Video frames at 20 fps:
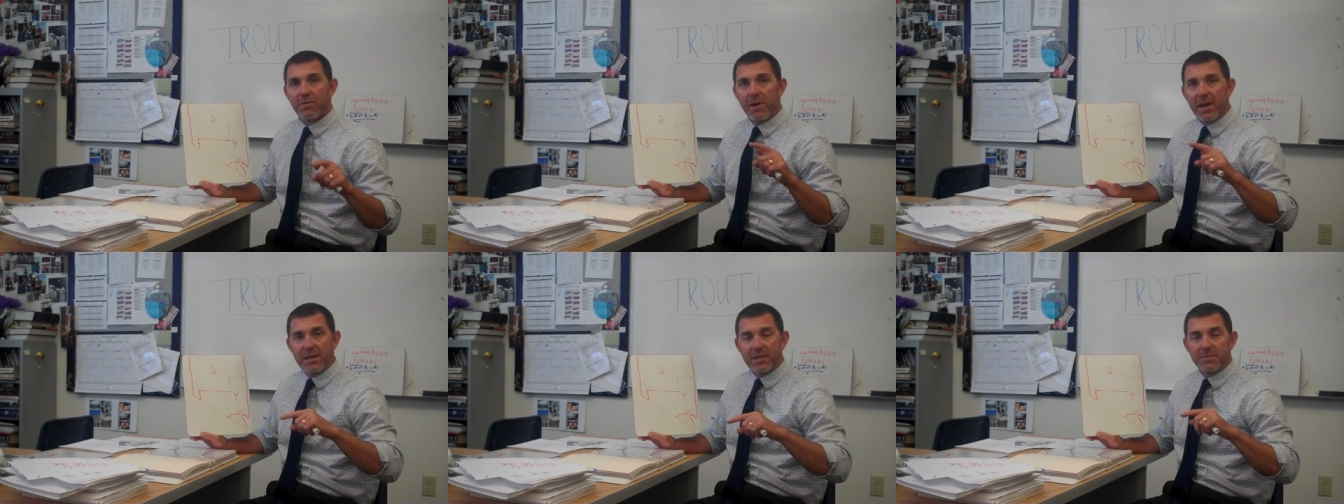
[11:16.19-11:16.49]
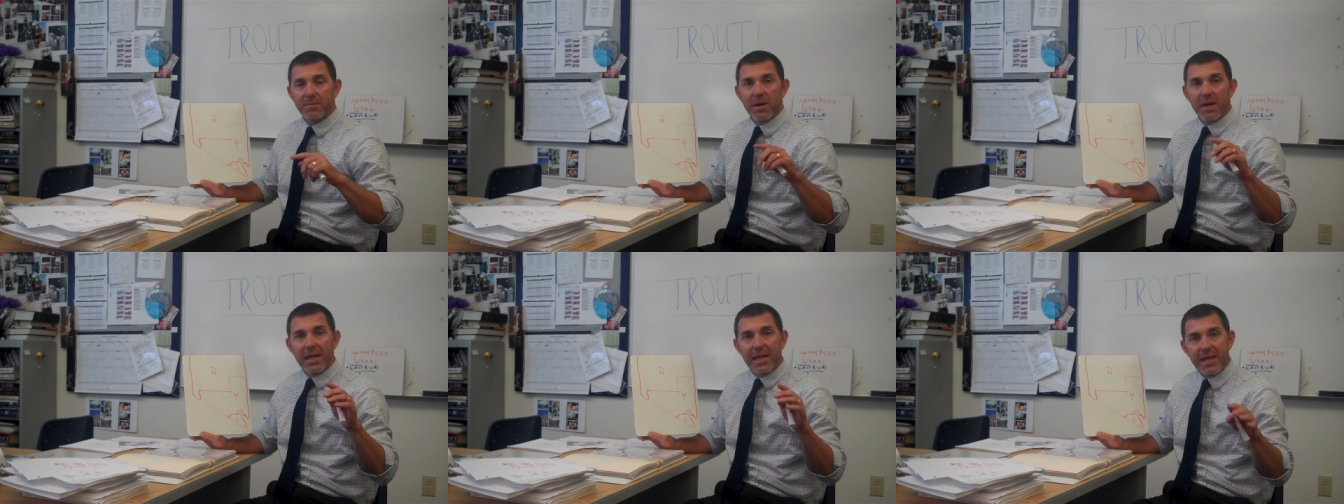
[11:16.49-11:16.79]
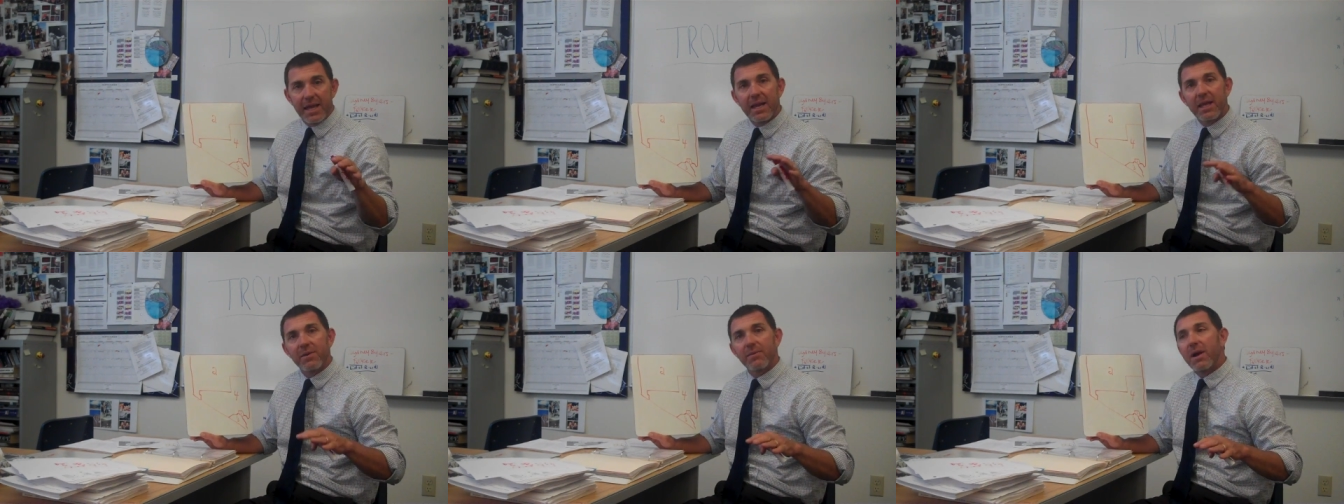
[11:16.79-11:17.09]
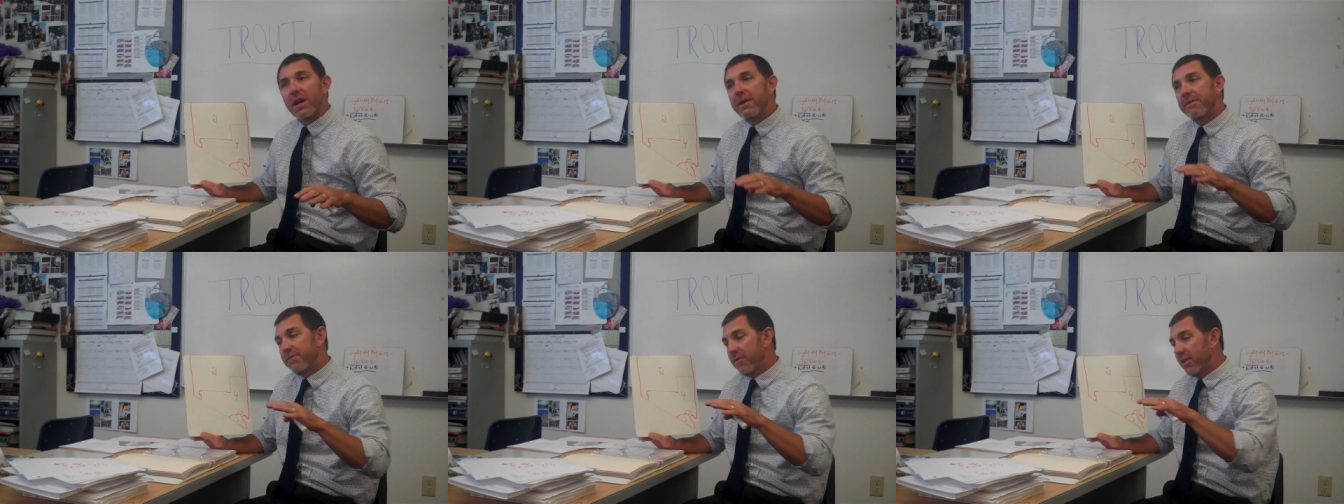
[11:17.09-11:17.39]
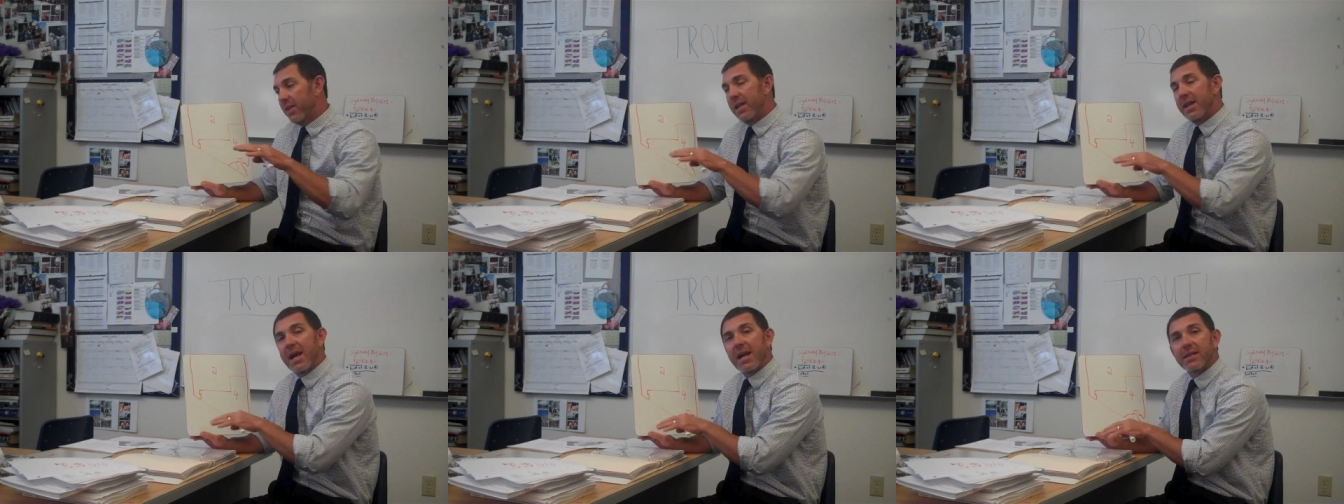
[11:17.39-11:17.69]
raise money, getting ready
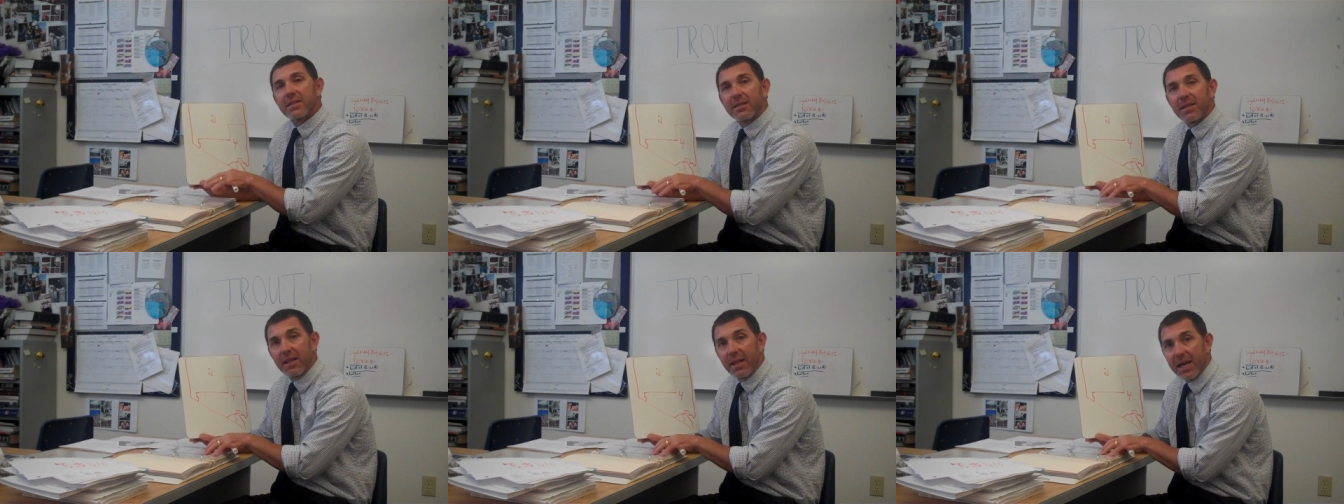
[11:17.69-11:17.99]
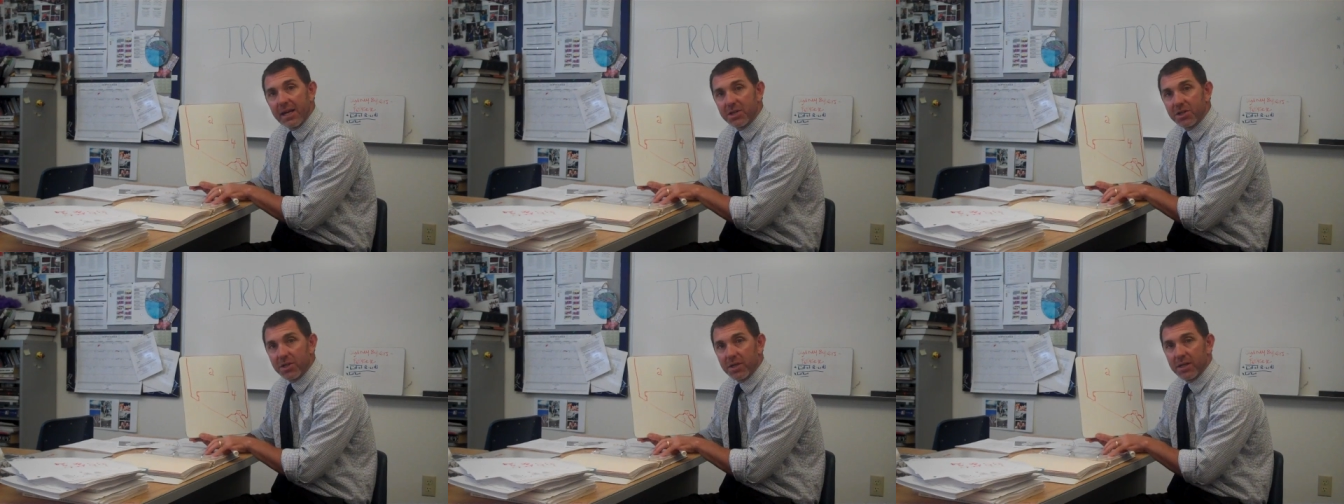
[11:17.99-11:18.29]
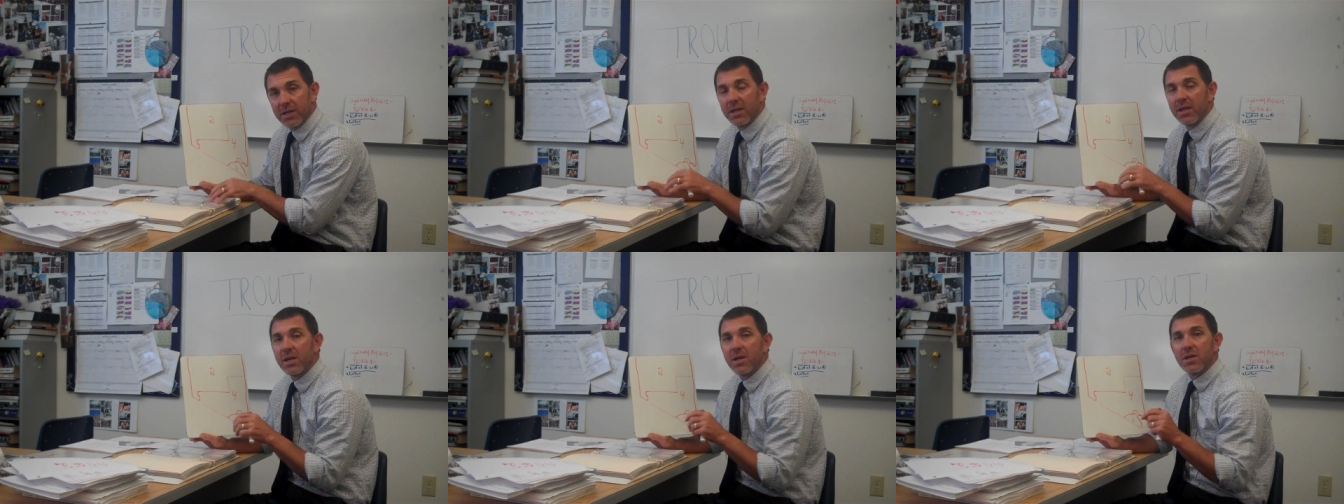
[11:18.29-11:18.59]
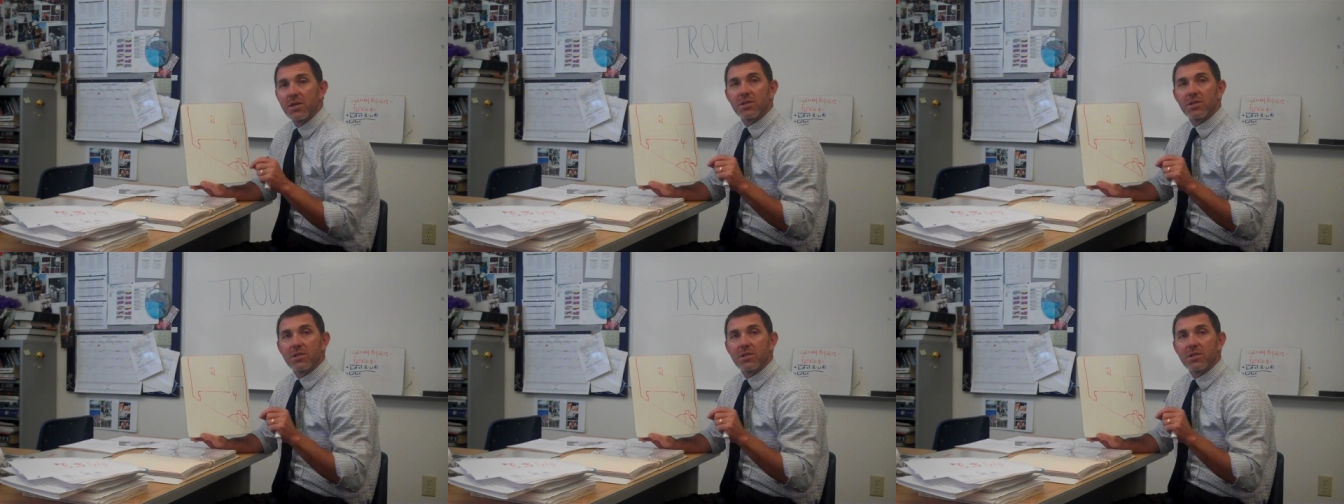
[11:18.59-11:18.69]
for the next election.